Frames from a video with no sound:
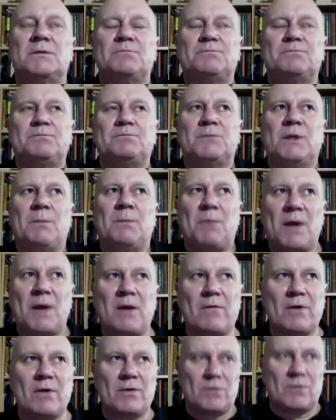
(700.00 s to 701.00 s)

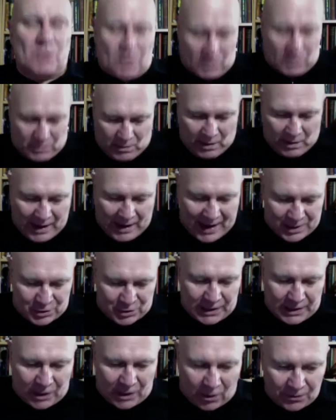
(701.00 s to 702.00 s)
appearance
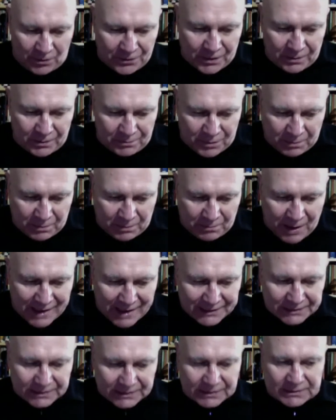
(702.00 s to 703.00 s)
actually on the base
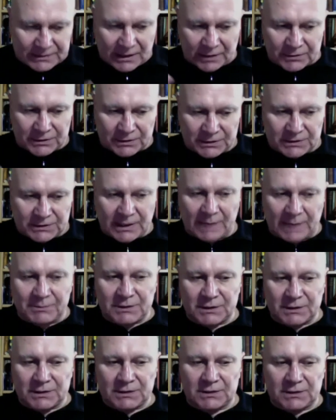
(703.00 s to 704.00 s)
of the stones, the stems
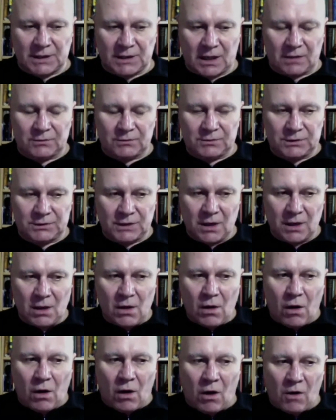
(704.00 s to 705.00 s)
of the stones,
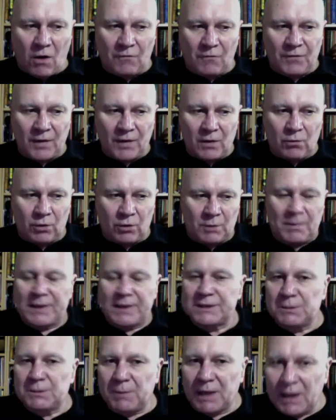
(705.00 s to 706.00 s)
of what appears
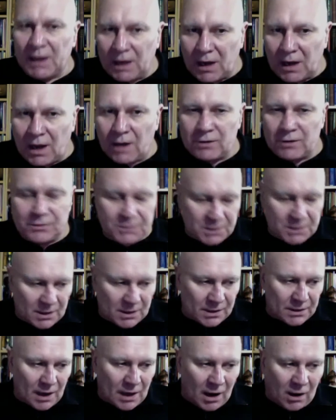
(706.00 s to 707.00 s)
to be claws
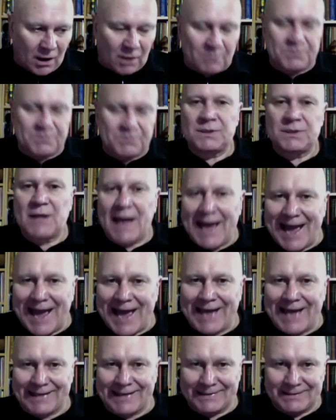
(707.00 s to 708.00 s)
and arms and
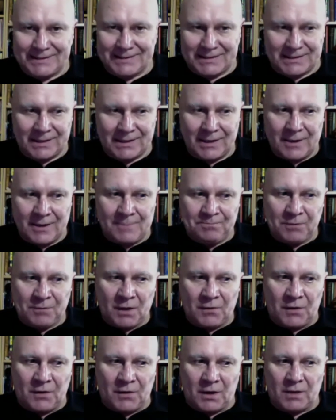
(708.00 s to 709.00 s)
hands
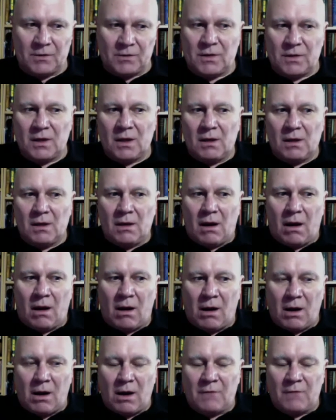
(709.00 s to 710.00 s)
that
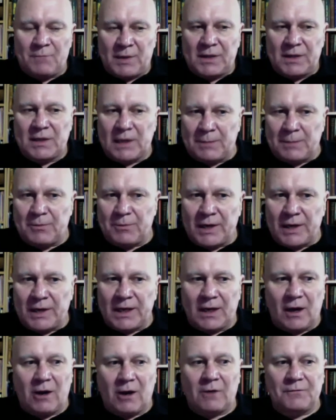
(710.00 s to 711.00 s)
have been deliberately
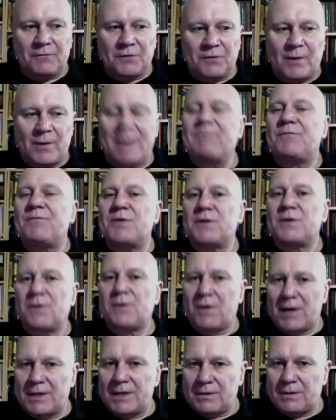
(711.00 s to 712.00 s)
carved to
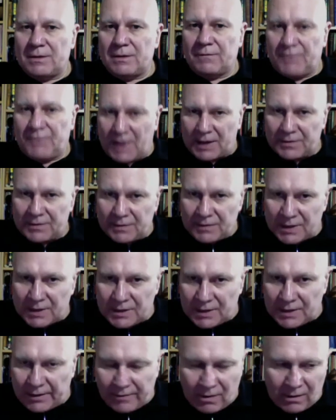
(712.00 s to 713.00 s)
emphasize the fact that these
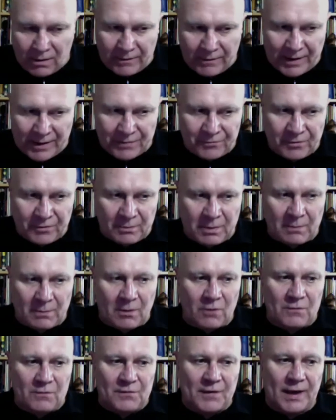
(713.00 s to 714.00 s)
are
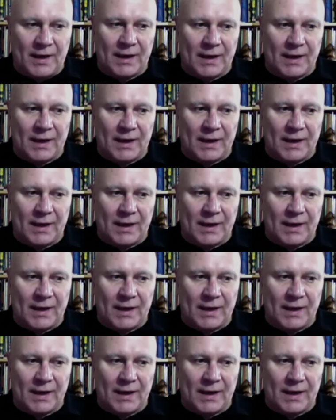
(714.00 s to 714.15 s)
anthropomorphic.